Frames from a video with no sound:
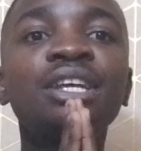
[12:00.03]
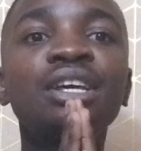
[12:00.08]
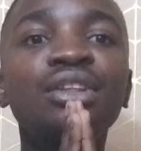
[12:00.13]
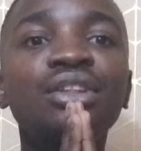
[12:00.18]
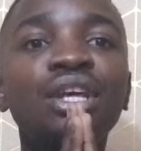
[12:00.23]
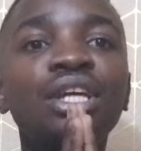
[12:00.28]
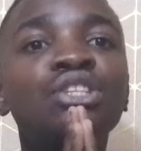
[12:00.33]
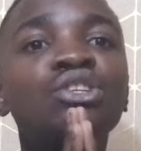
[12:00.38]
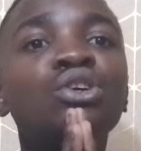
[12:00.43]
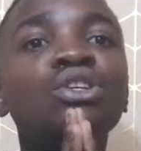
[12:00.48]

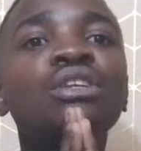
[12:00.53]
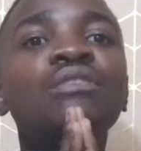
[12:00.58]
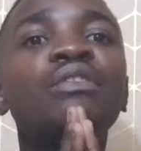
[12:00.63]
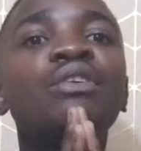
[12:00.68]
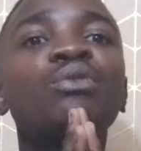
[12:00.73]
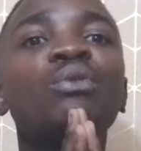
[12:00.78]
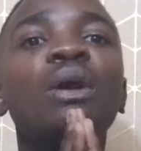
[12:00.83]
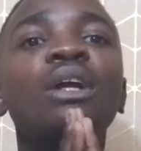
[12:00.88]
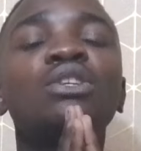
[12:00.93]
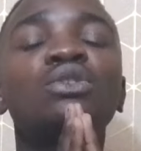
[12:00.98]
they don't
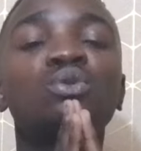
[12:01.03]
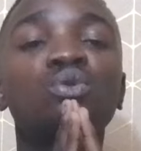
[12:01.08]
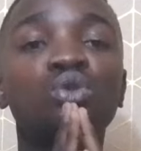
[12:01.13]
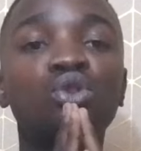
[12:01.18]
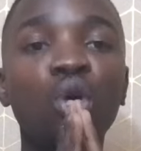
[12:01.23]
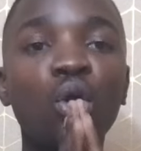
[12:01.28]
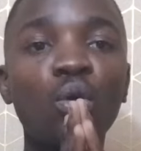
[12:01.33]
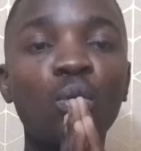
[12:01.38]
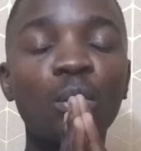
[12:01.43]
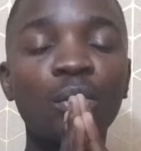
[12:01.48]
even want to
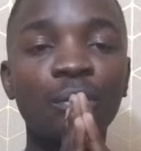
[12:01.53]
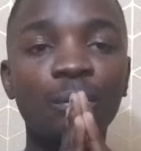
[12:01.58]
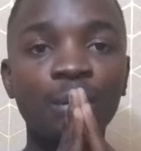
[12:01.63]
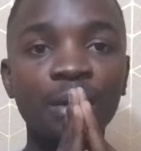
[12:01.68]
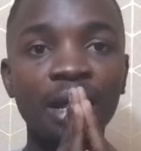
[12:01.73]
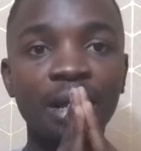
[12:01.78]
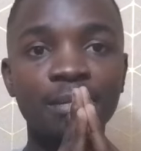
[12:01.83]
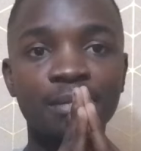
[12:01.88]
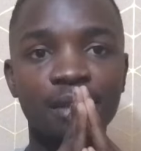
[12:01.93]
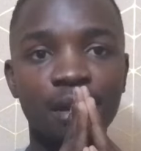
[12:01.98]
talk with
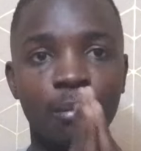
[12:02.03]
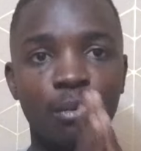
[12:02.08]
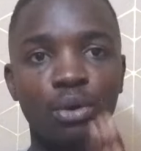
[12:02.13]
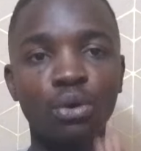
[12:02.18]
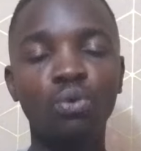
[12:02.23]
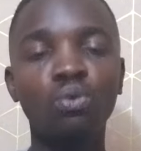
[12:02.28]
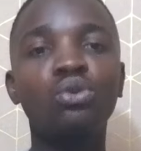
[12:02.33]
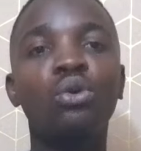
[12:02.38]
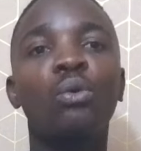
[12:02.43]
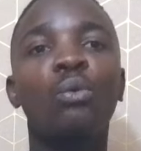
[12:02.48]
William
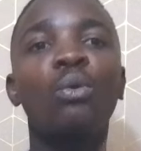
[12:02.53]
Samoei Ruto.